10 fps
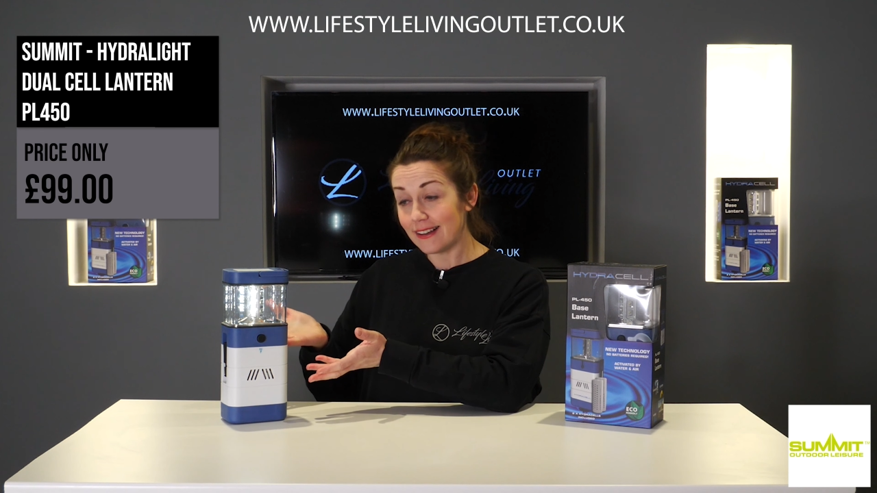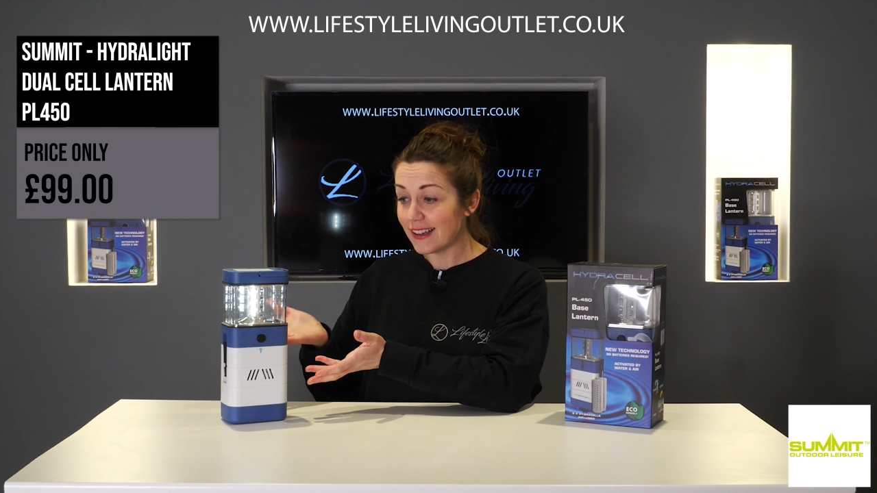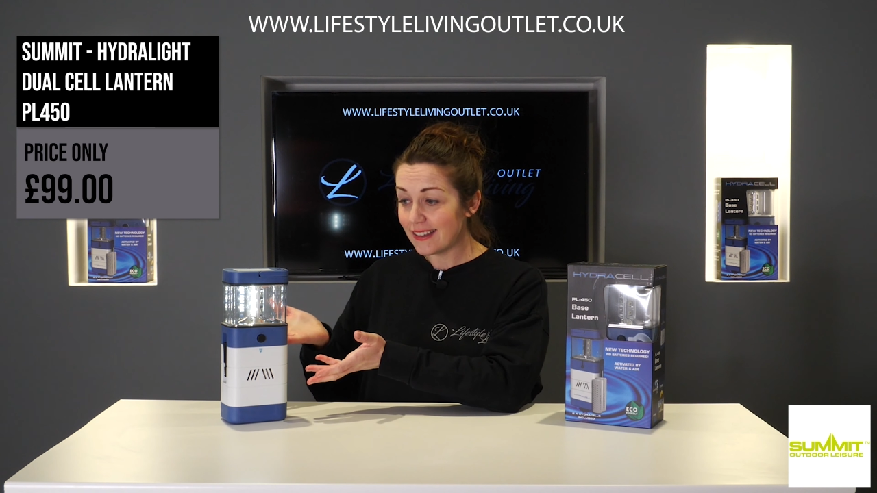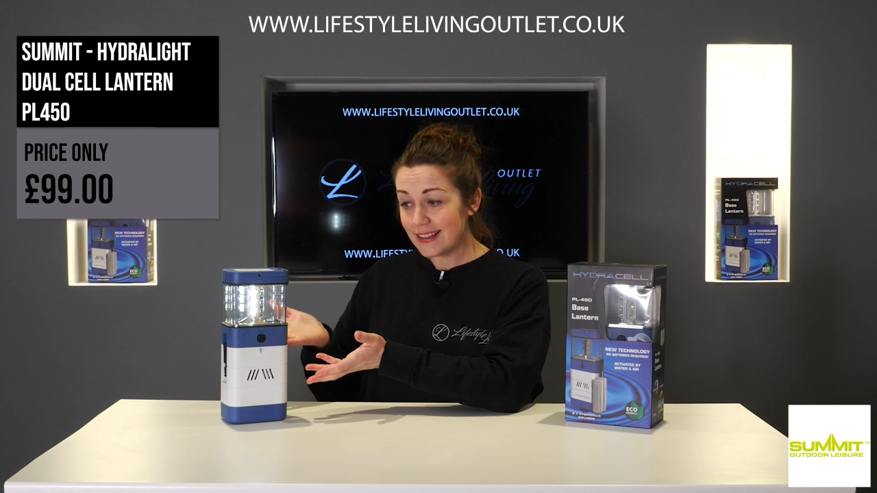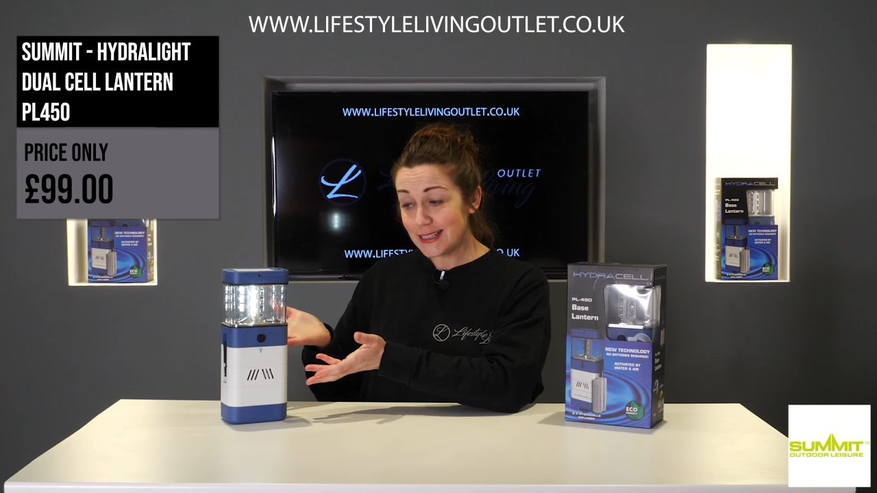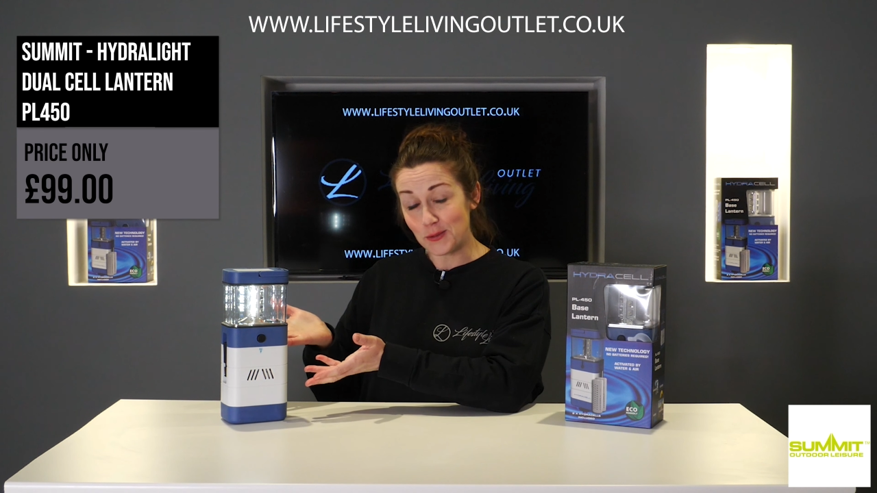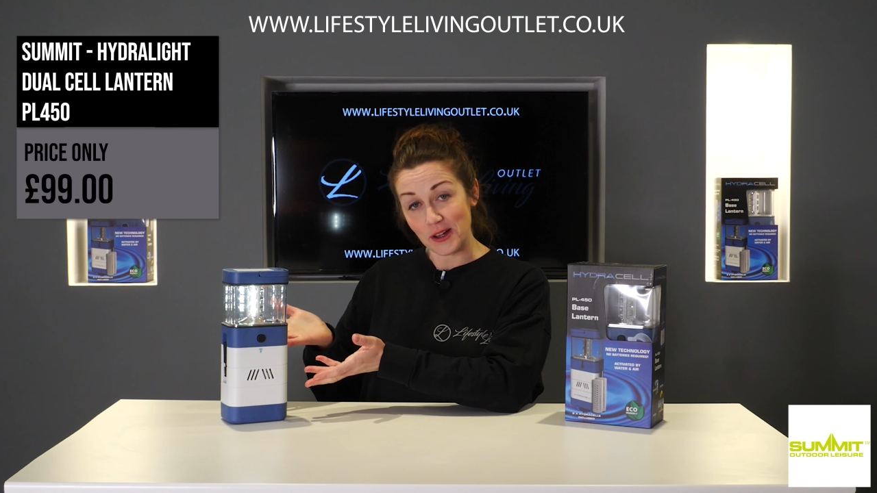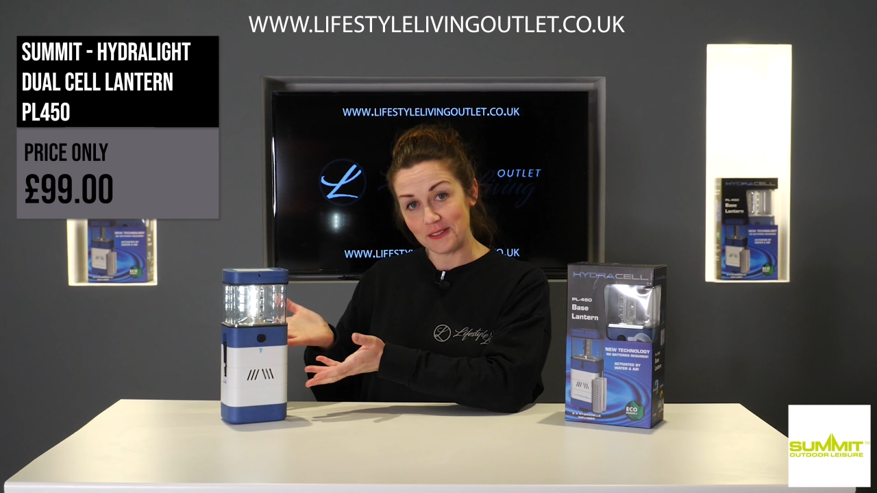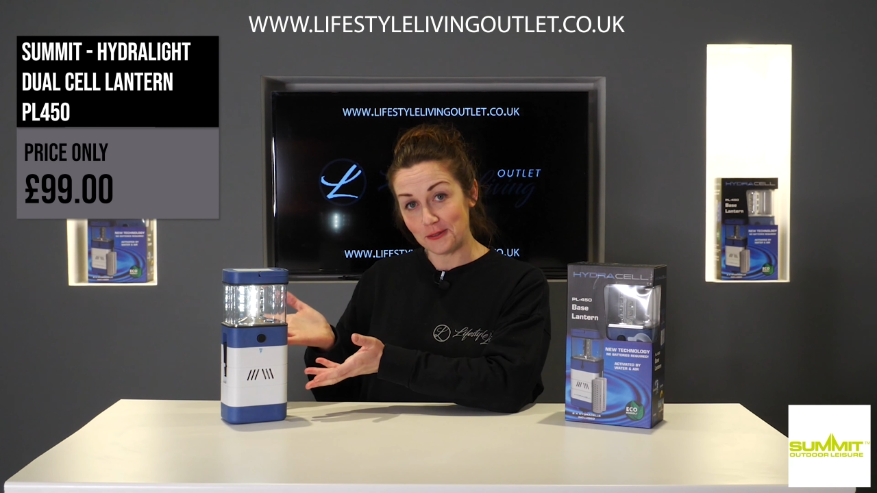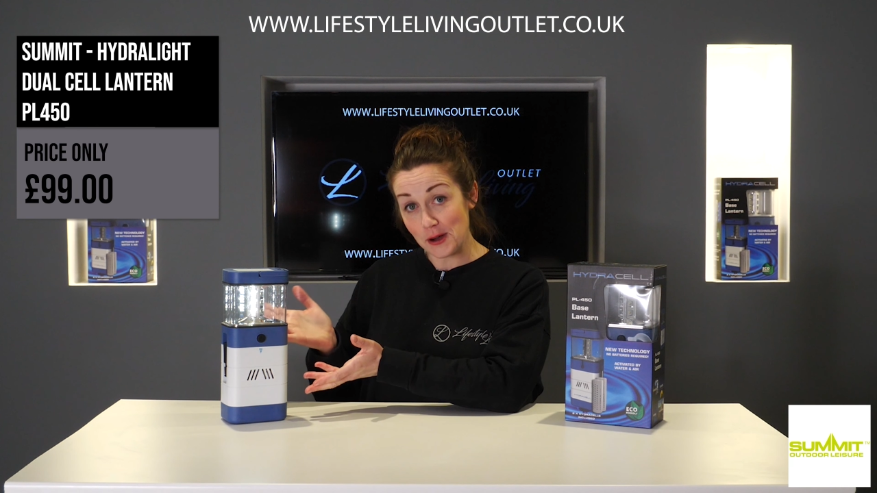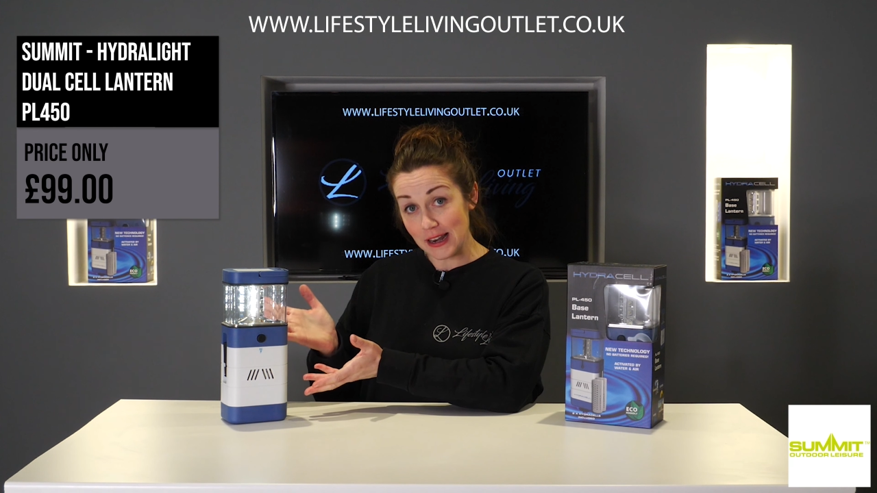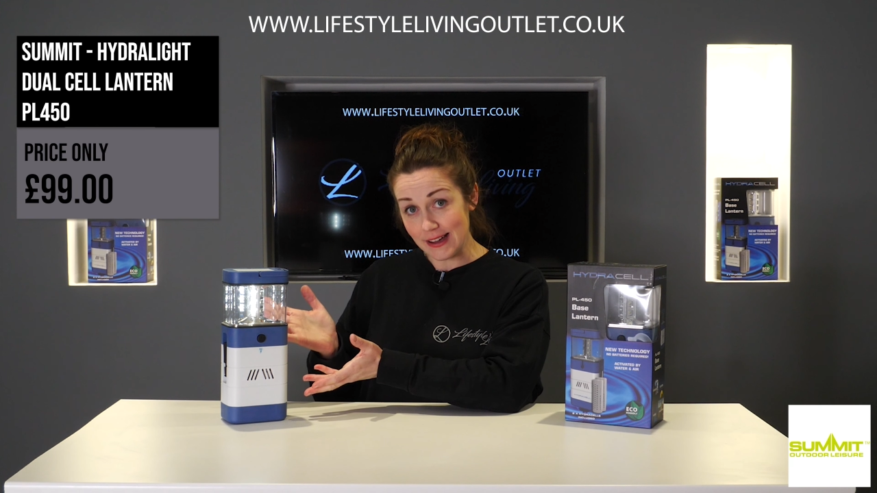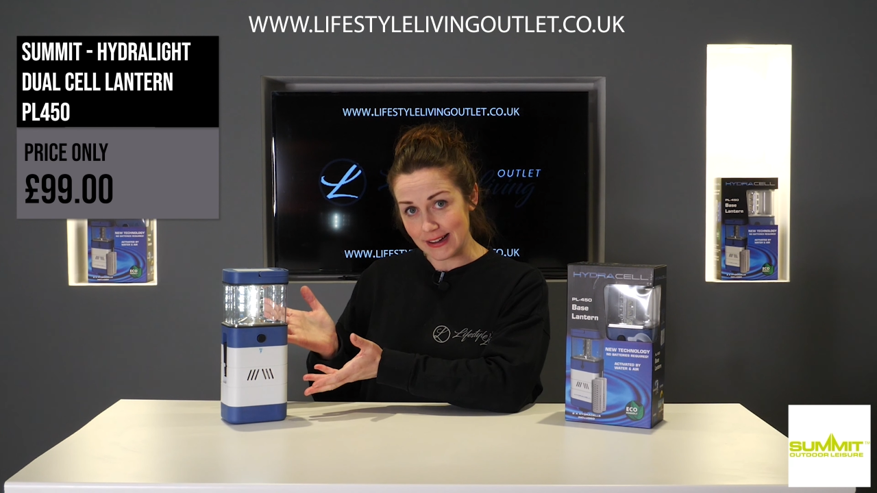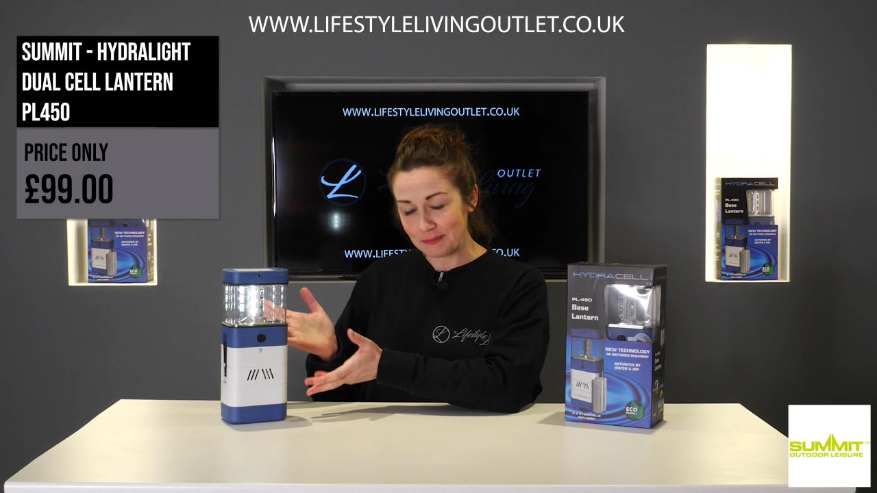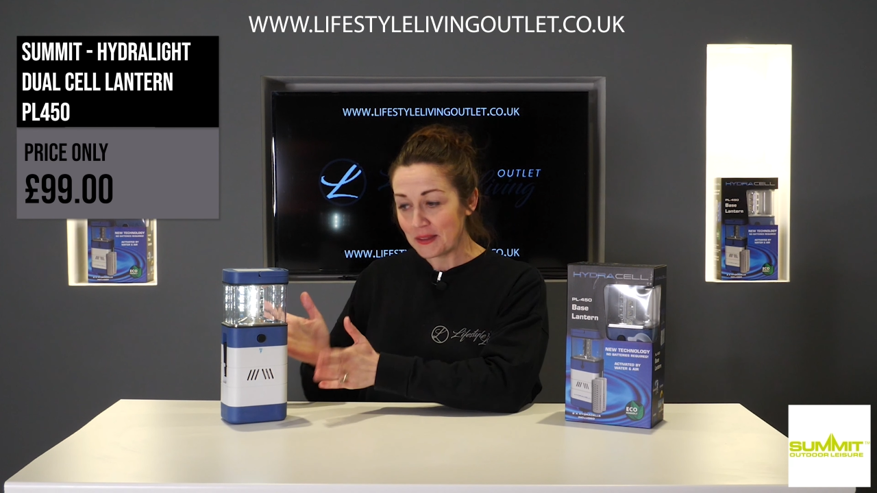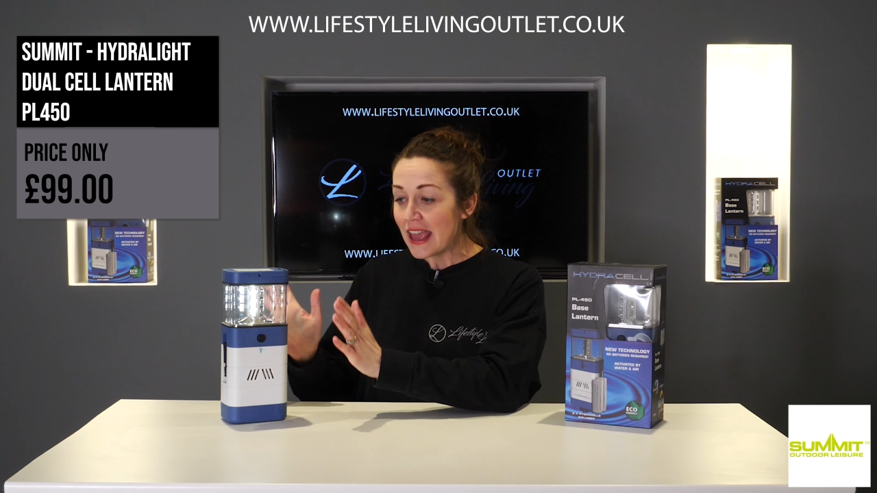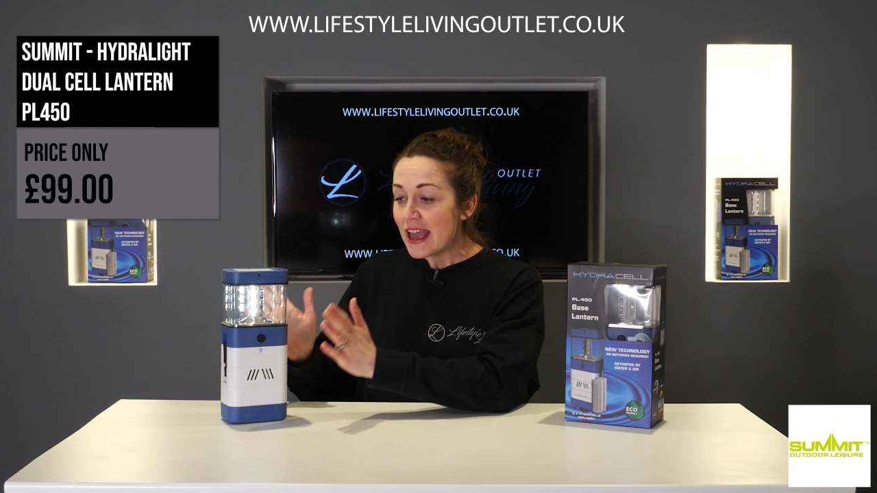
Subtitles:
like this one, voila.